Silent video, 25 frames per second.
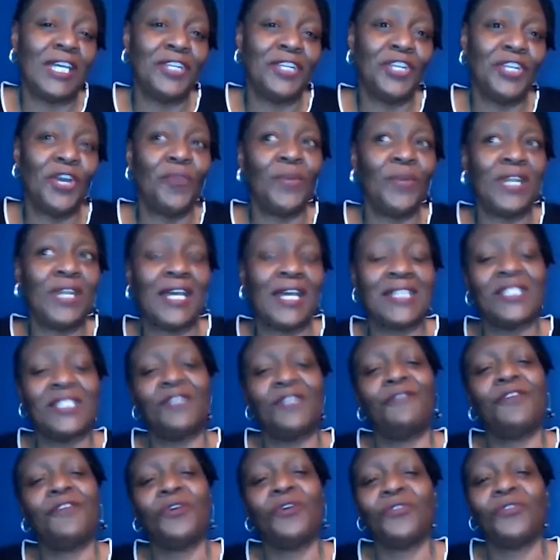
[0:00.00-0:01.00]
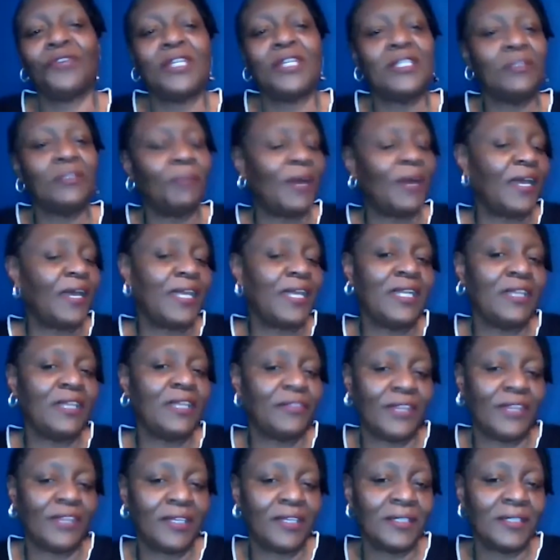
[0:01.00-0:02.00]
and no one has to feel threatened by
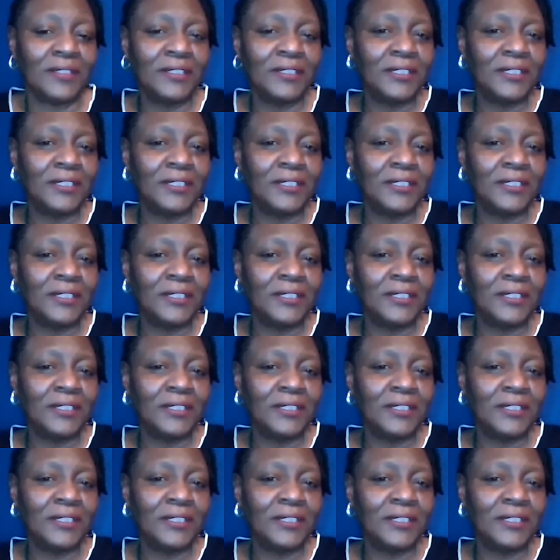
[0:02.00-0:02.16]
anything.